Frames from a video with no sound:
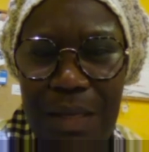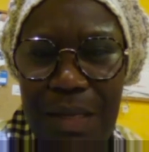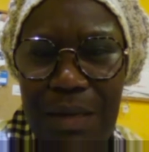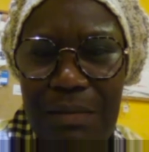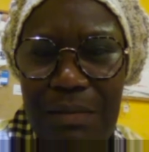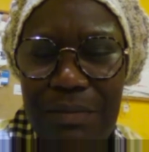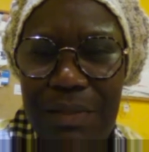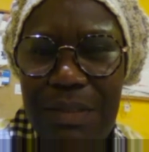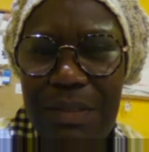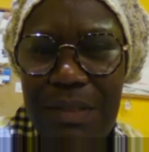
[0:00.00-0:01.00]
uh,
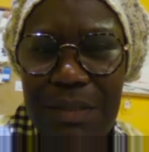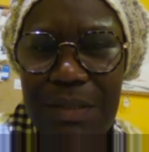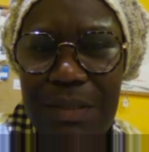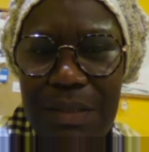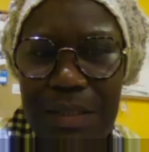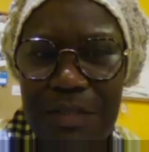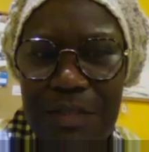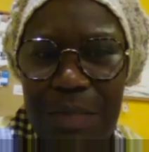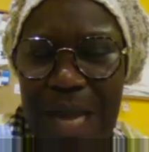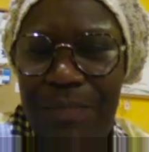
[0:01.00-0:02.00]
it's it's it's
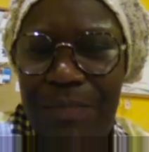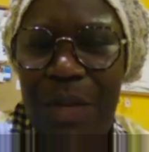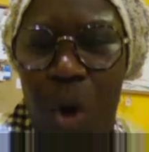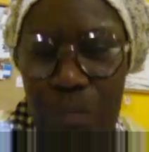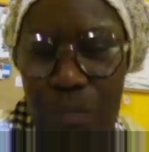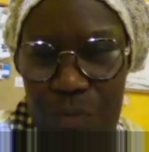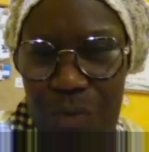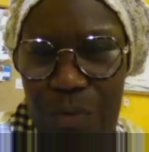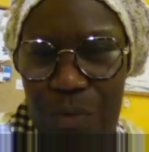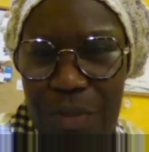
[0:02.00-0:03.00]
become the norm, you
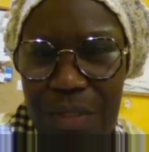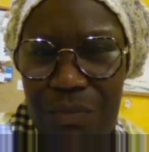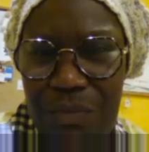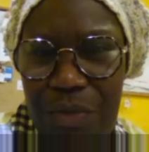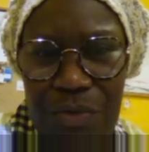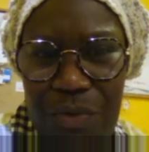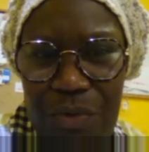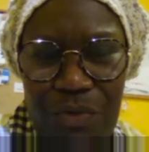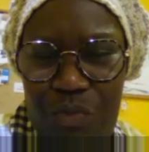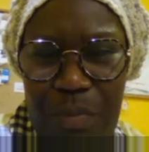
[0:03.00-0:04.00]
know when you go to
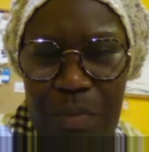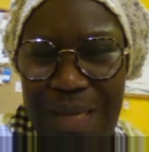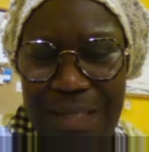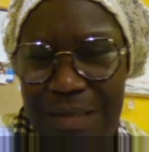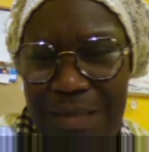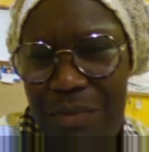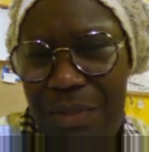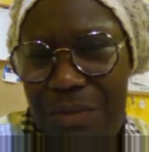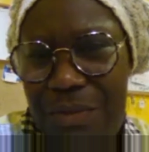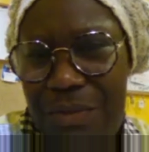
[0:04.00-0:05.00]
the supermarket,
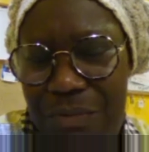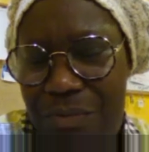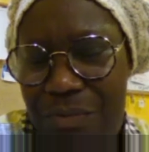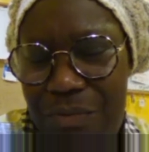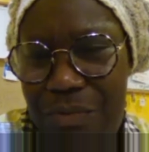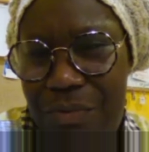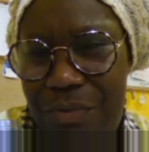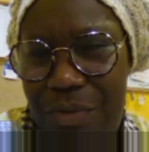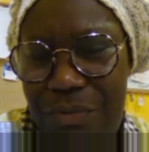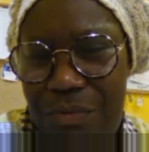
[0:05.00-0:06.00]
somebody, uh,
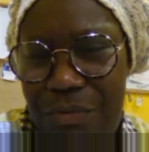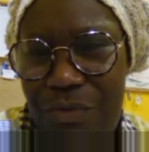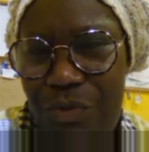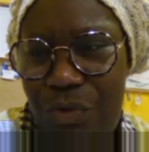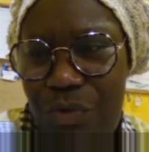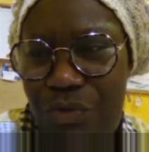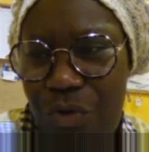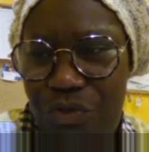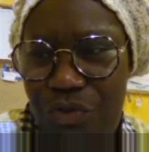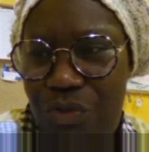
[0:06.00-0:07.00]
uh, uh you know,
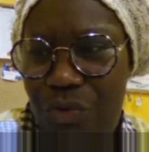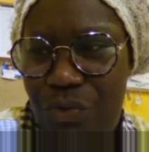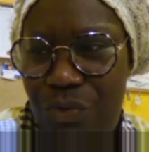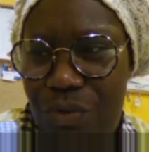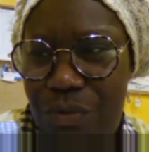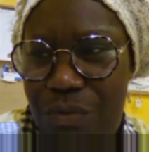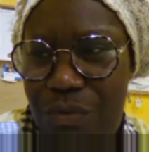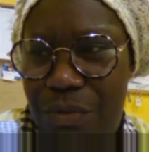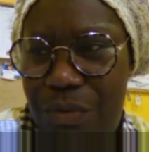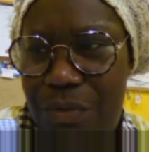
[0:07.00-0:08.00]
talks to you
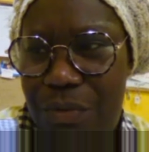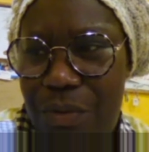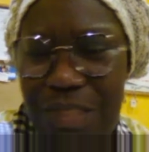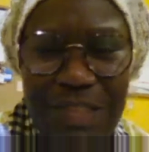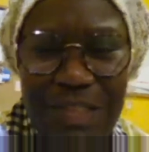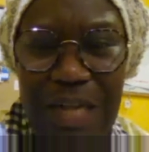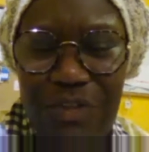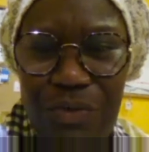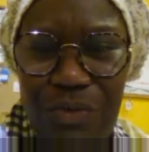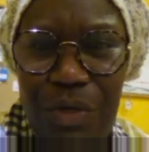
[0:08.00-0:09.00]
uh, or, or
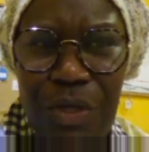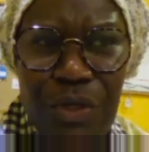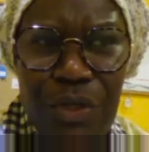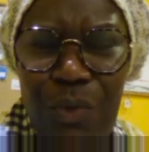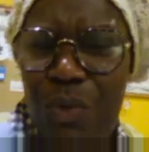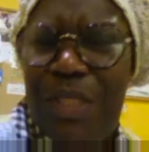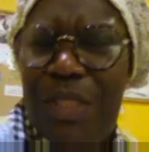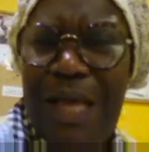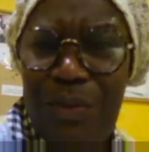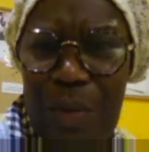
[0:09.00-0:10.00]
insults you, you look the
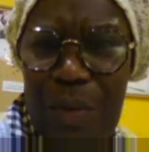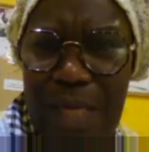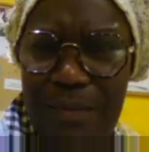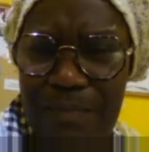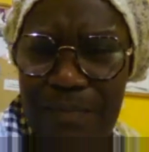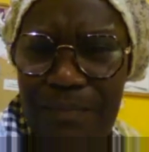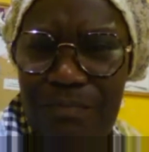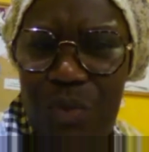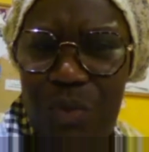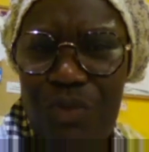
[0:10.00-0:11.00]
other way
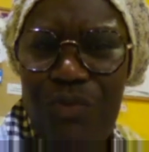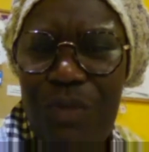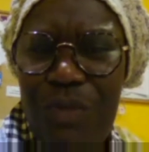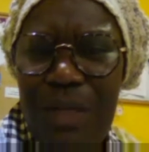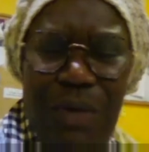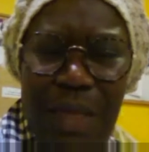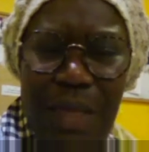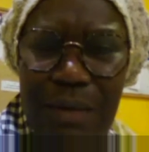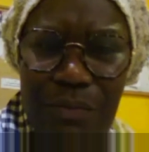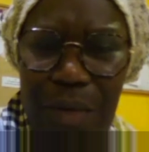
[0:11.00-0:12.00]
because you feel,
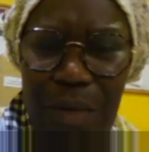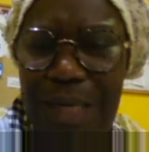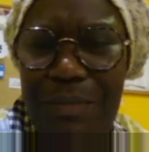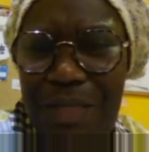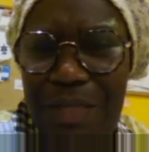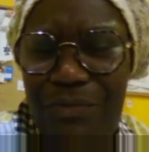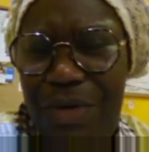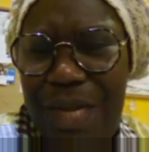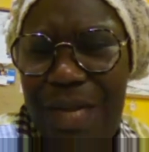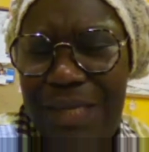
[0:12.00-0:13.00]
okay, well, I'm in a
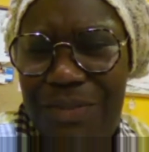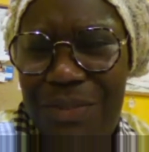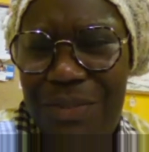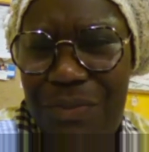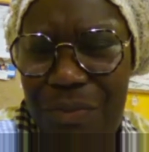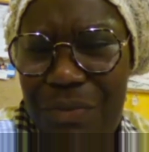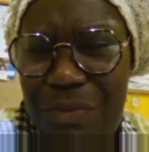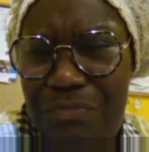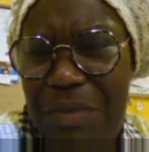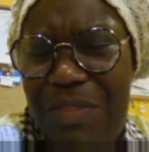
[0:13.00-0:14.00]
foreign country, so
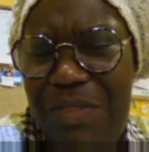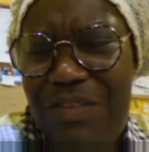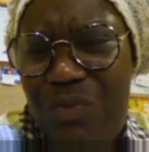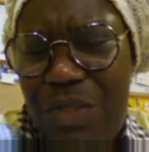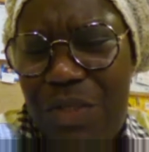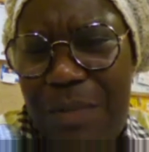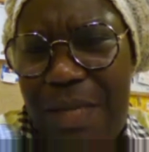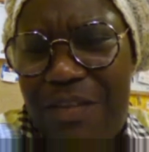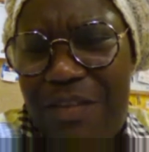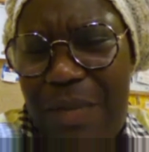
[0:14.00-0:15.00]
maybe this is what I'm,
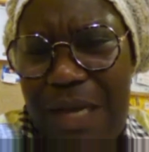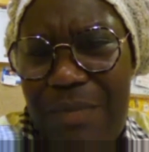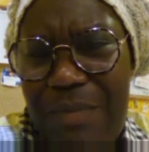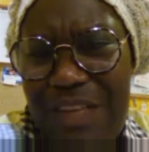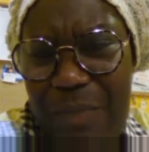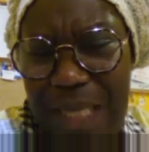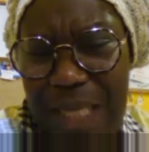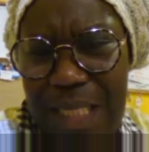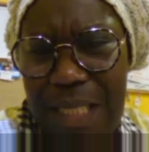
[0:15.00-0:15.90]
expe I'm expecting.